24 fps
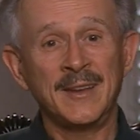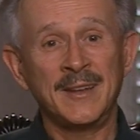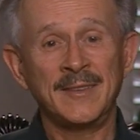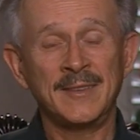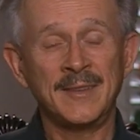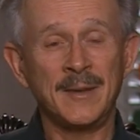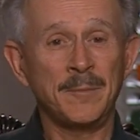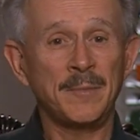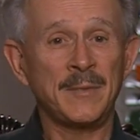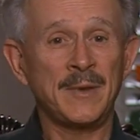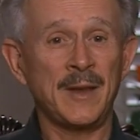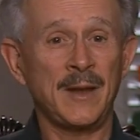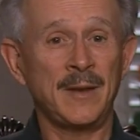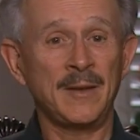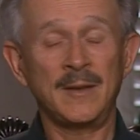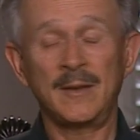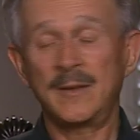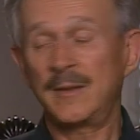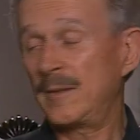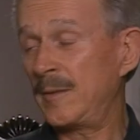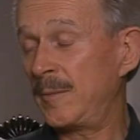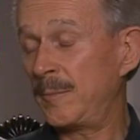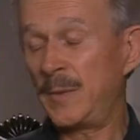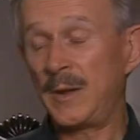
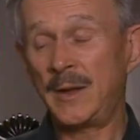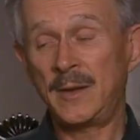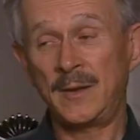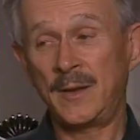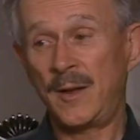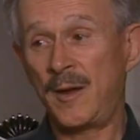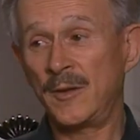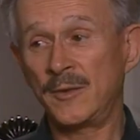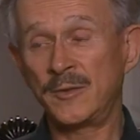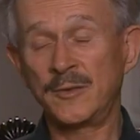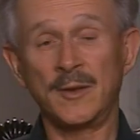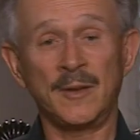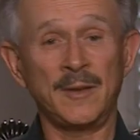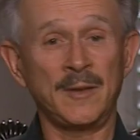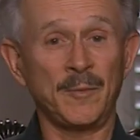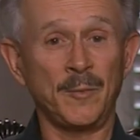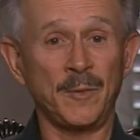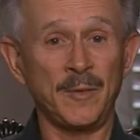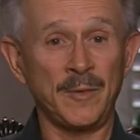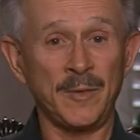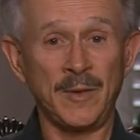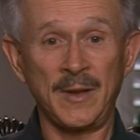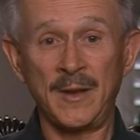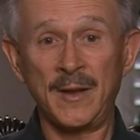Sometimes, but also
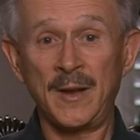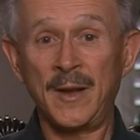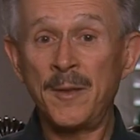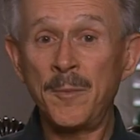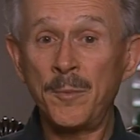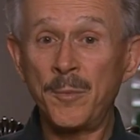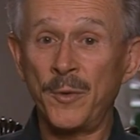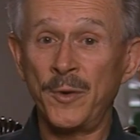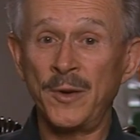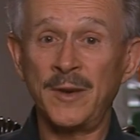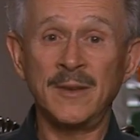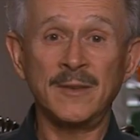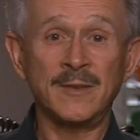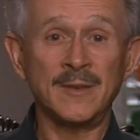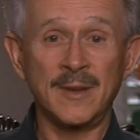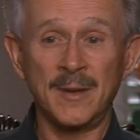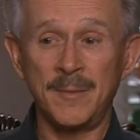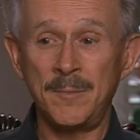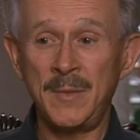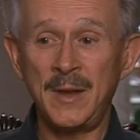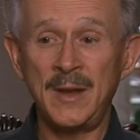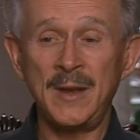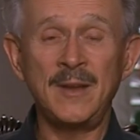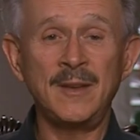the other point is
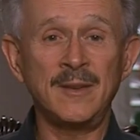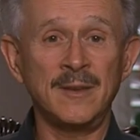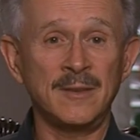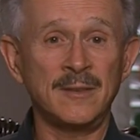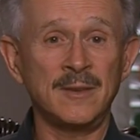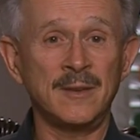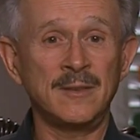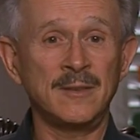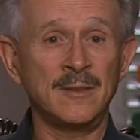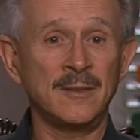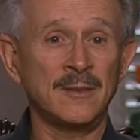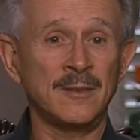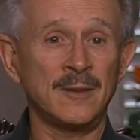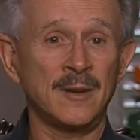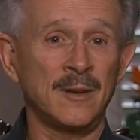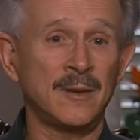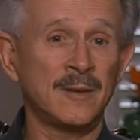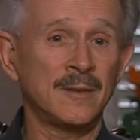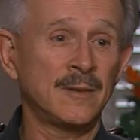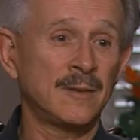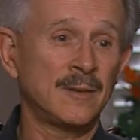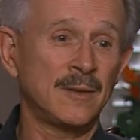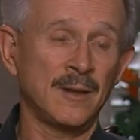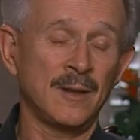committee decisions
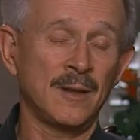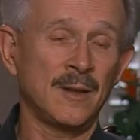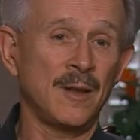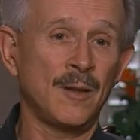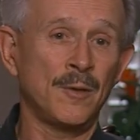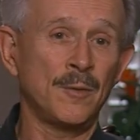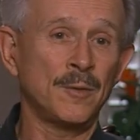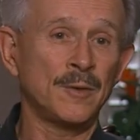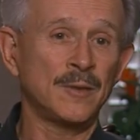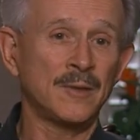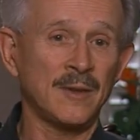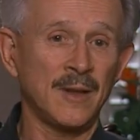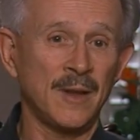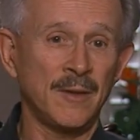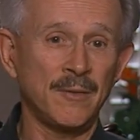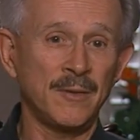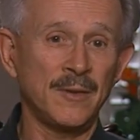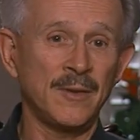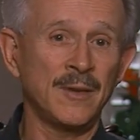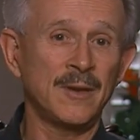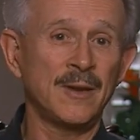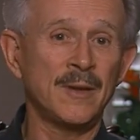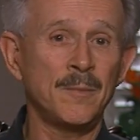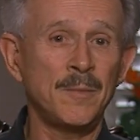are to the lowest level
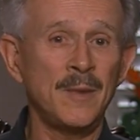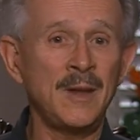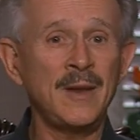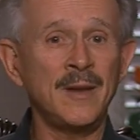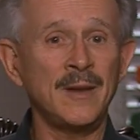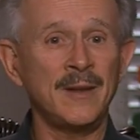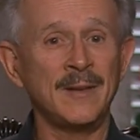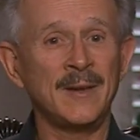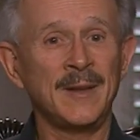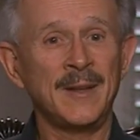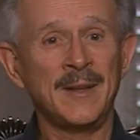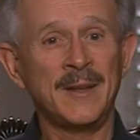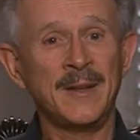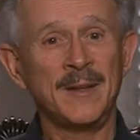of the committee.